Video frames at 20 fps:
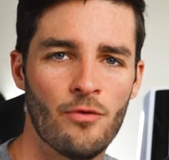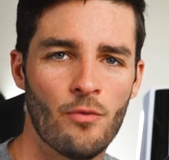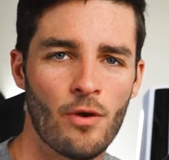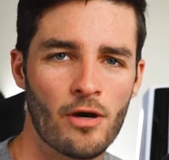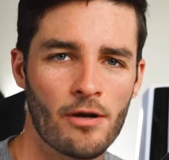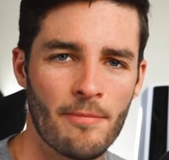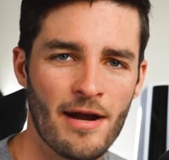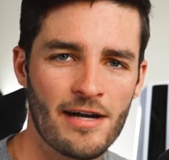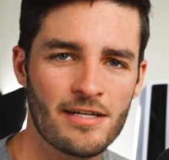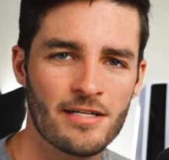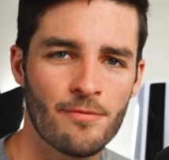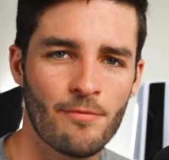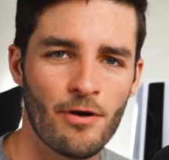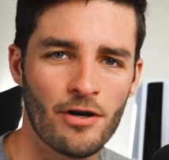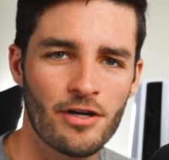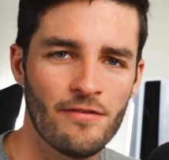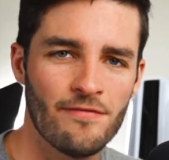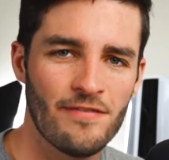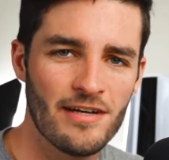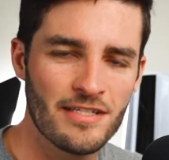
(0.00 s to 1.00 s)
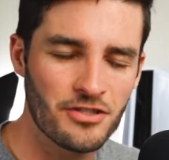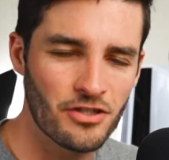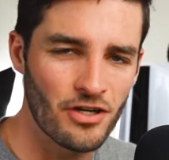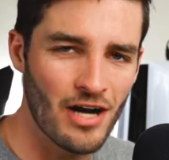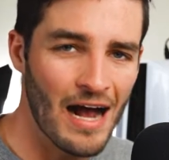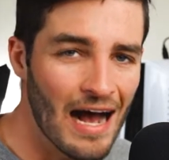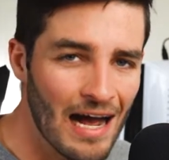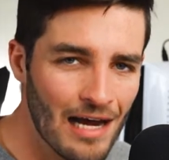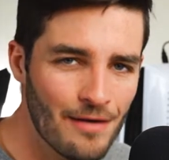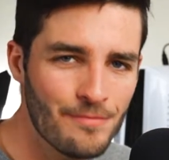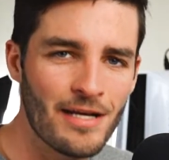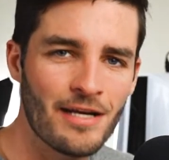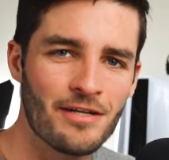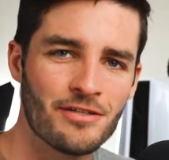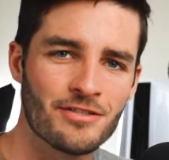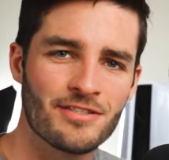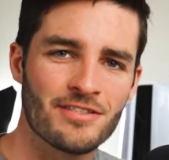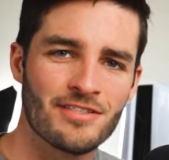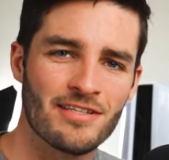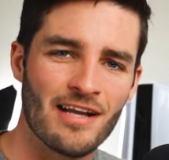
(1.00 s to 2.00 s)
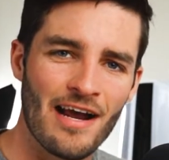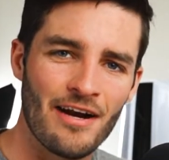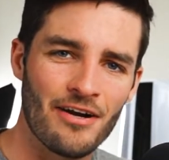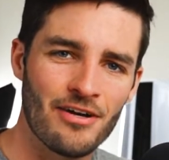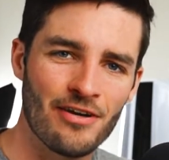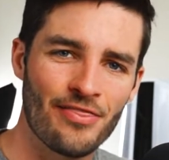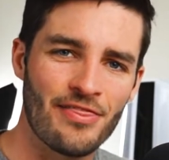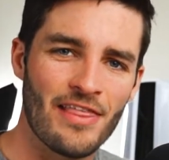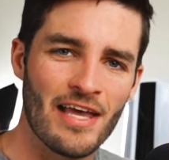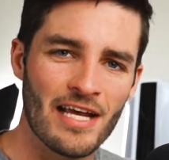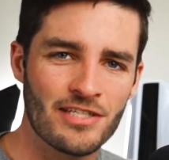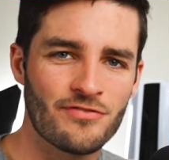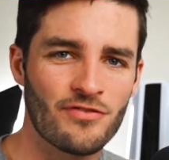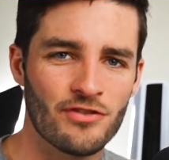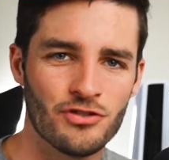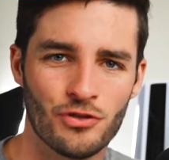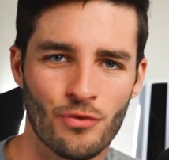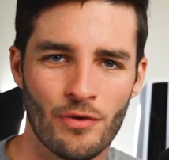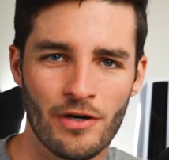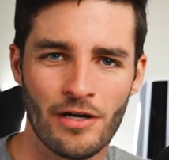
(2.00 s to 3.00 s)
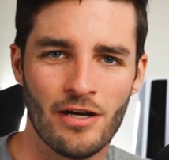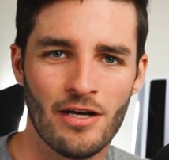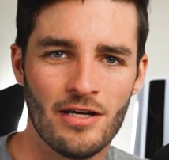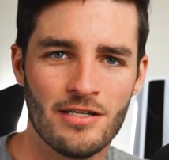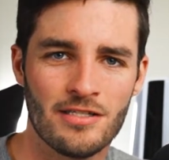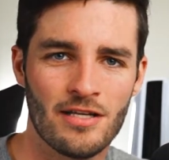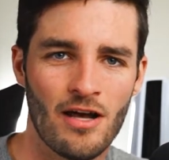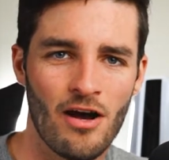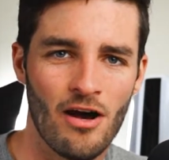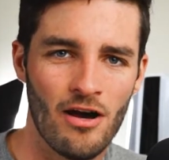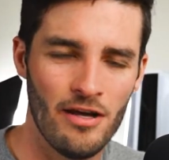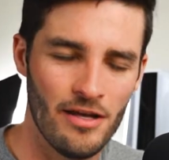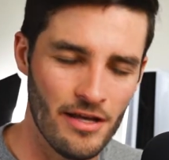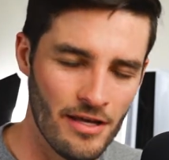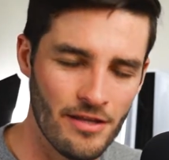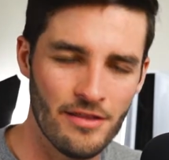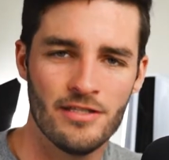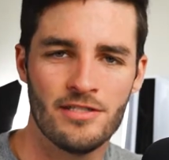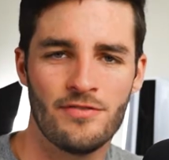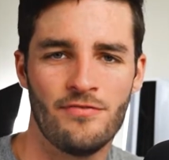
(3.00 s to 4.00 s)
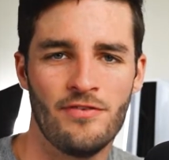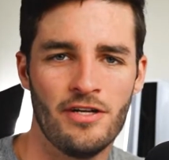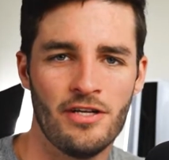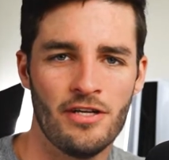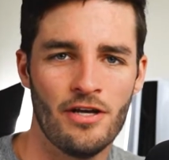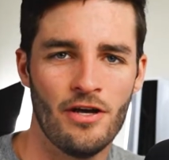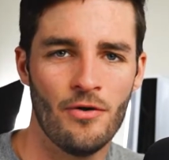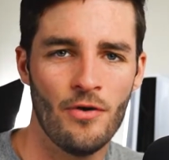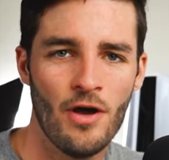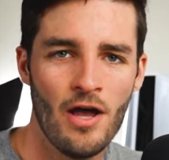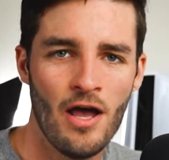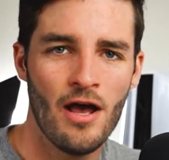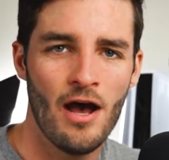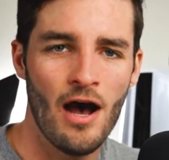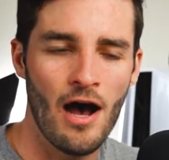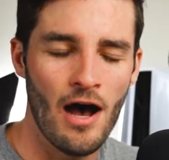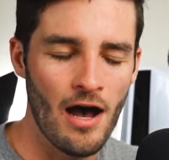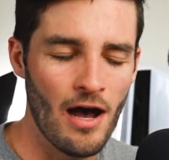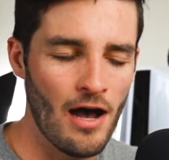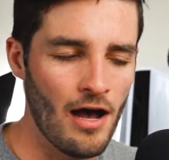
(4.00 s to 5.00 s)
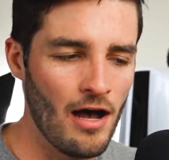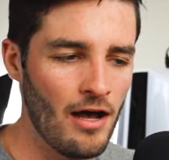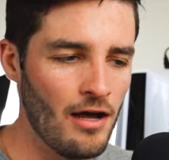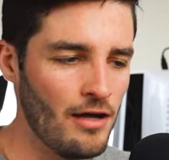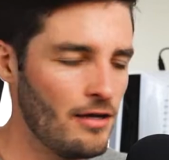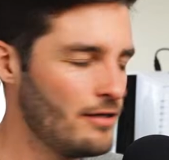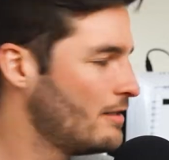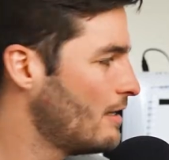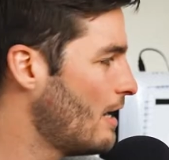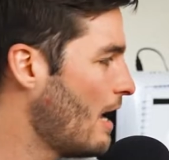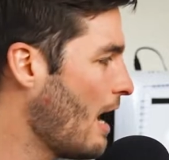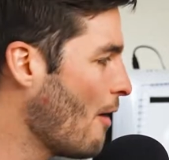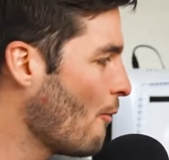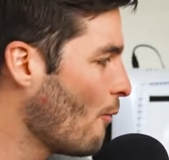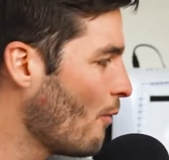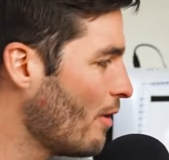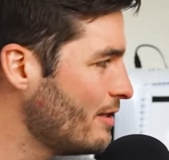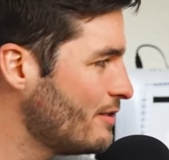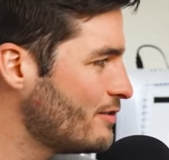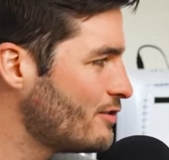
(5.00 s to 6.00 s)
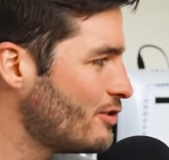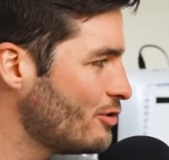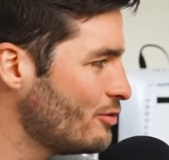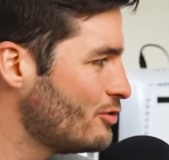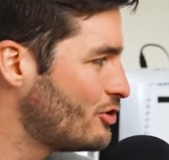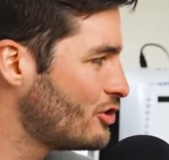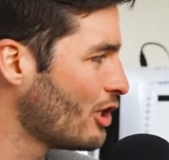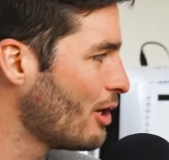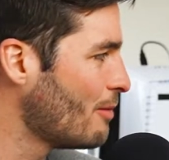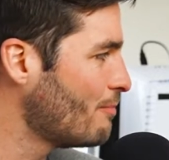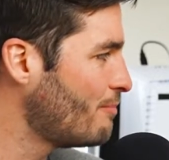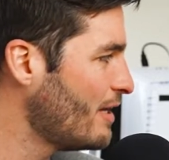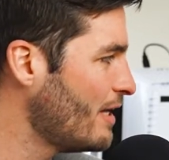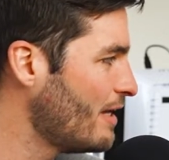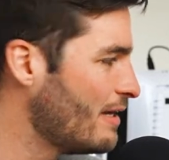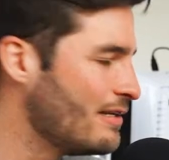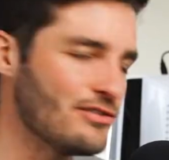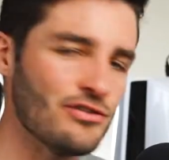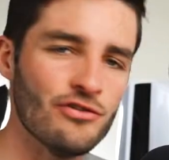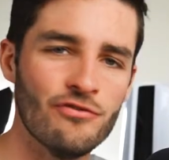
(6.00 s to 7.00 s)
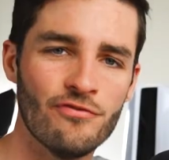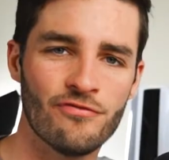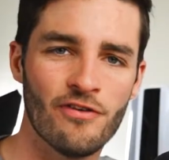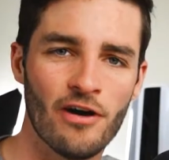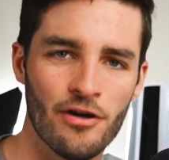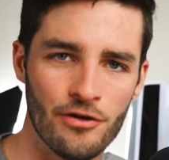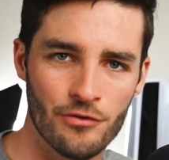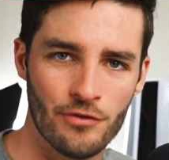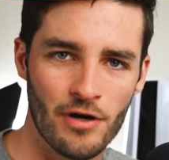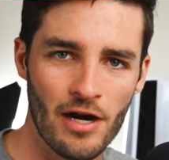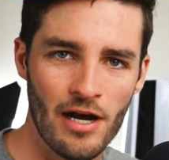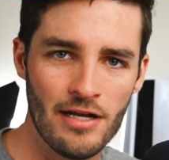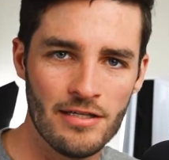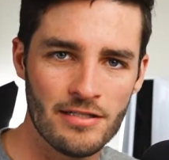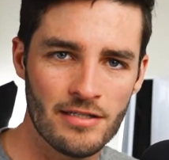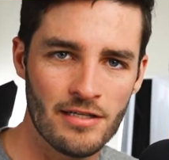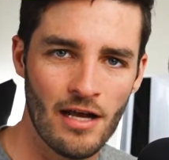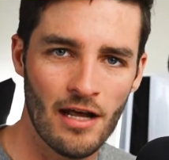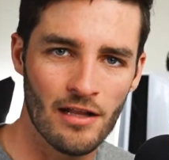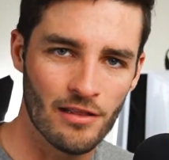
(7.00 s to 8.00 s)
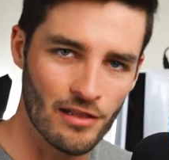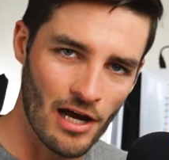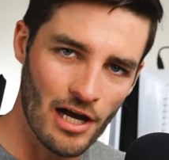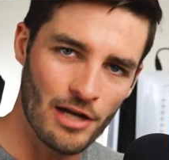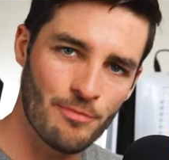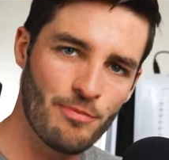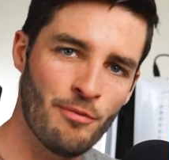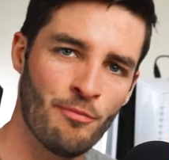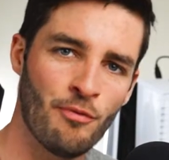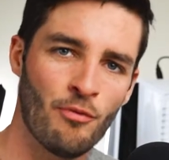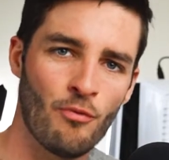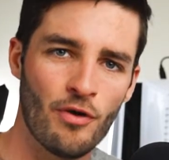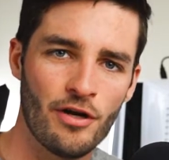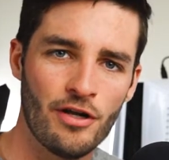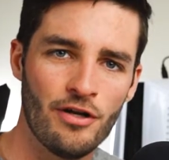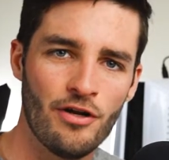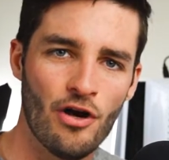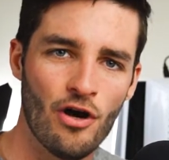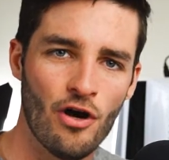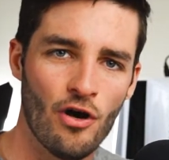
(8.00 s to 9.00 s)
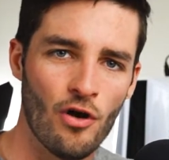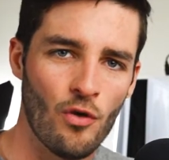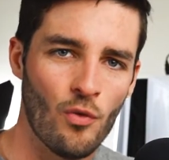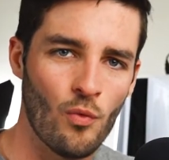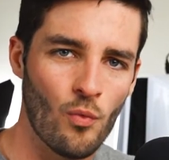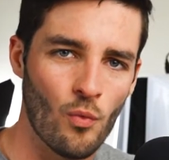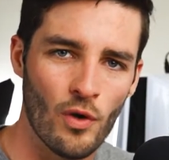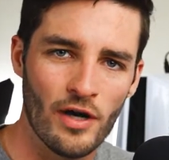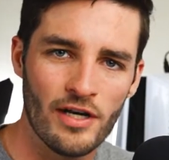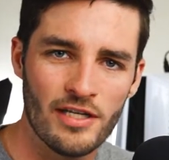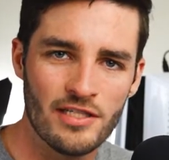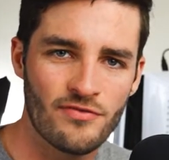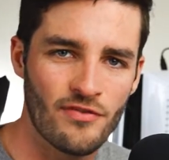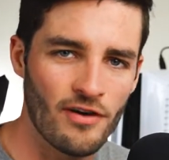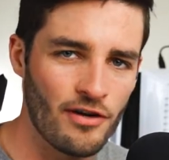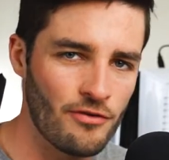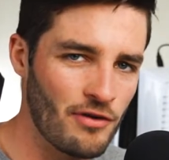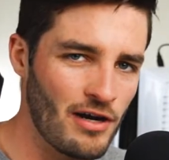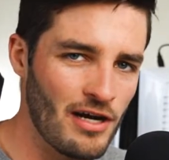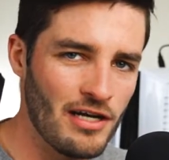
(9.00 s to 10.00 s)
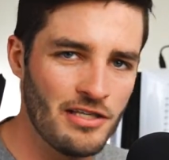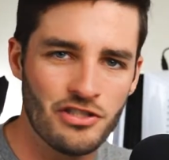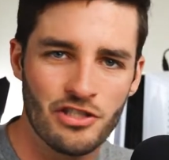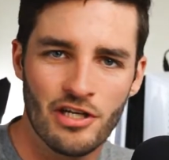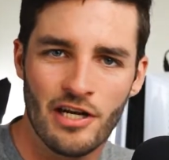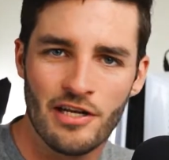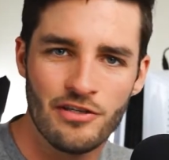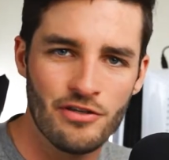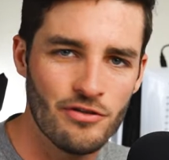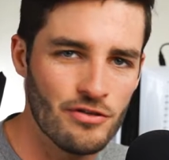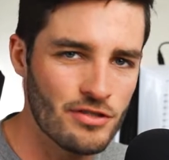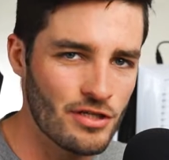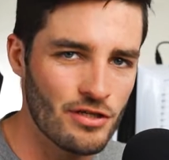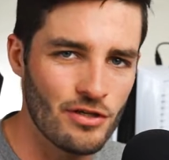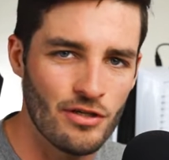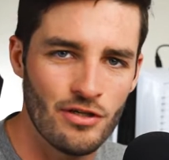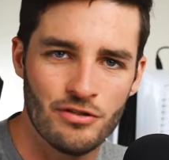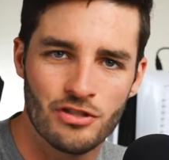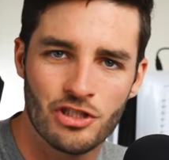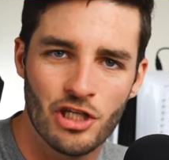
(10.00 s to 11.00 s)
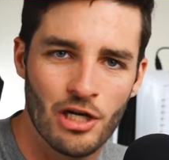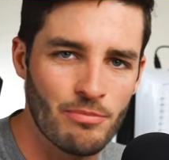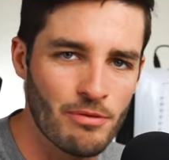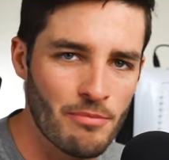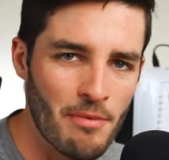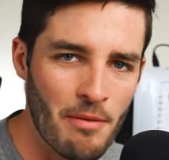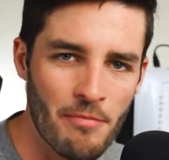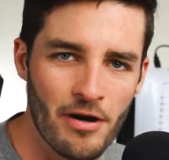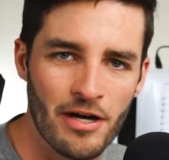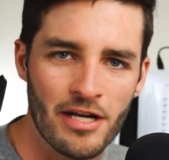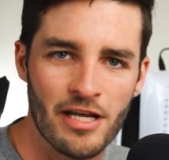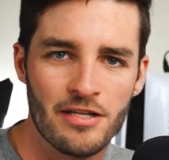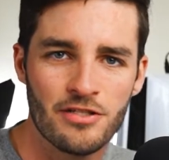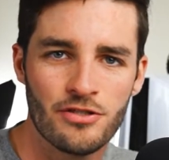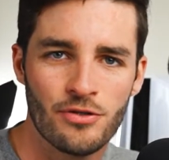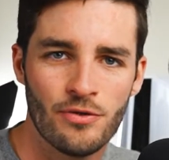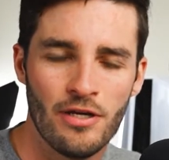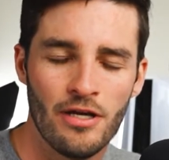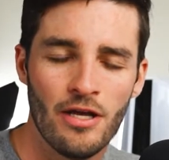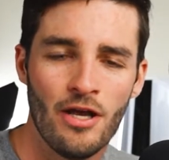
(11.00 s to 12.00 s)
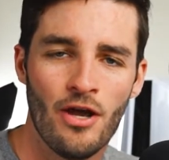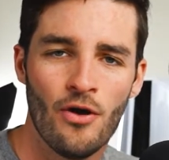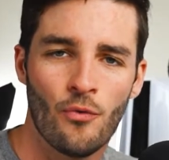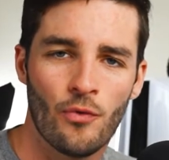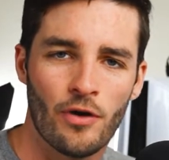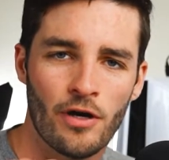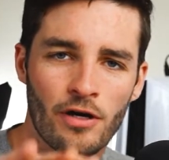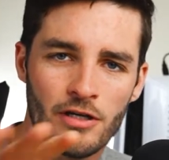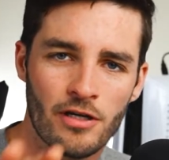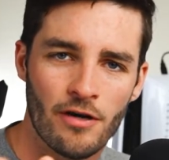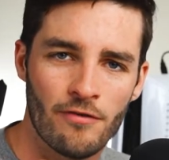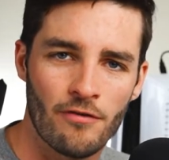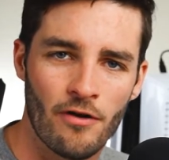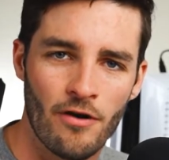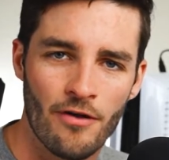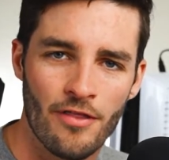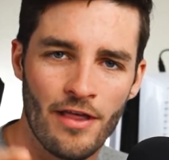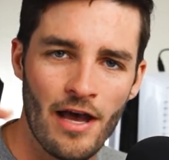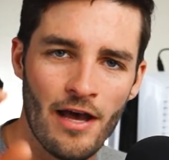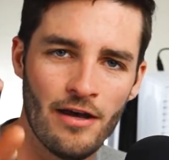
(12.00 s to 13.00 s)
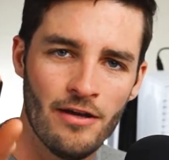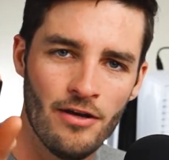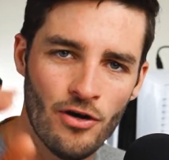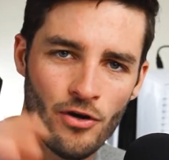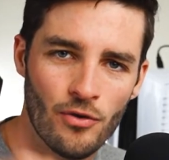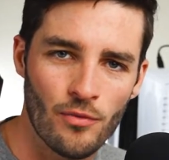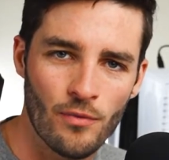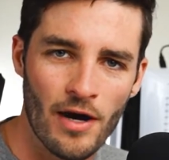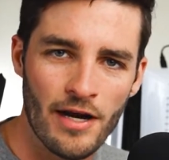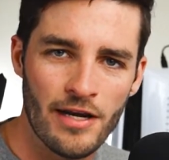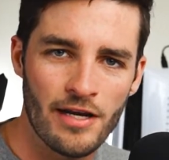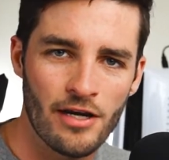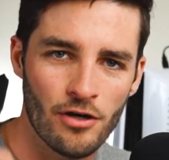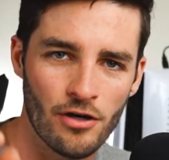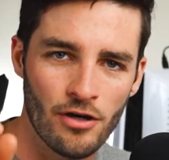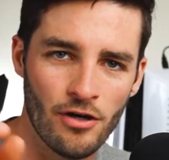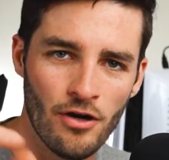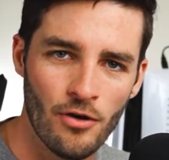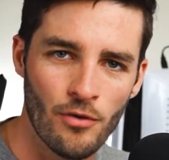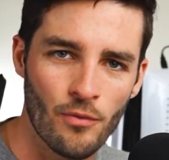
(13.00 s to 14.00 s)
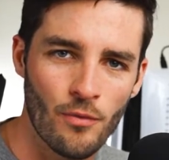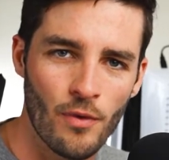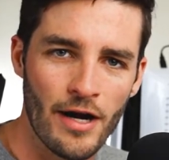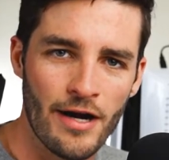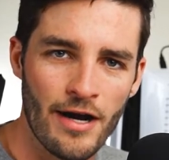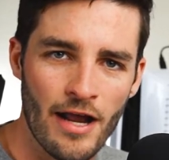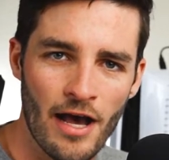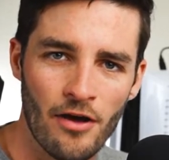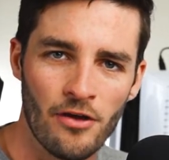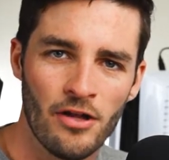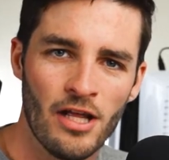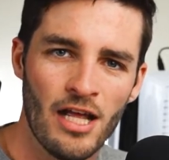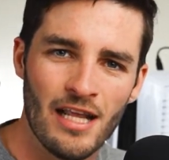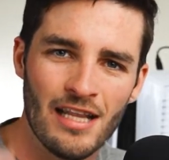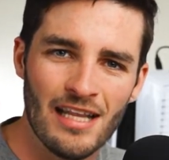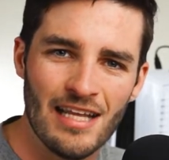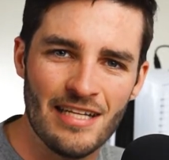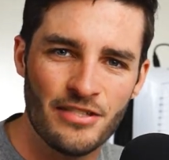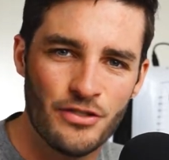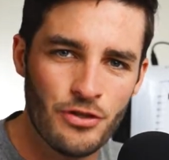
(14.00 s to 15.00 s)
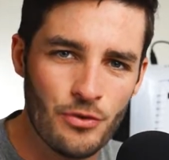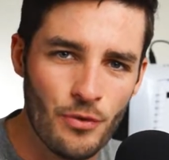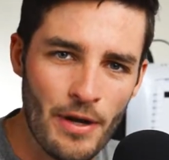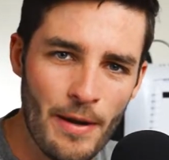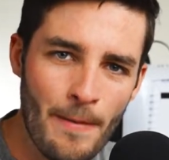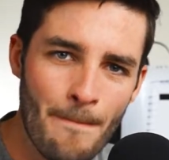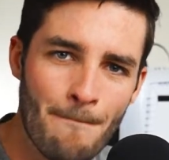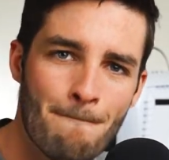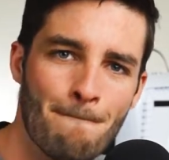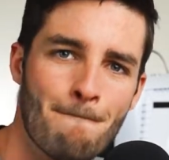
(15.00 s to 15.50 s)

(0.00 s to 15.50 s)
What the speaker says: welcome back to The Market Investor. I'm Daniel Snyder. Thanks for joining us in this video. I want to jump into Fundrise. A lot of people want to know, what is Fundrise? Should I use it? Should I put my money into it? We're going to cover all that right here, right now. Let's do it.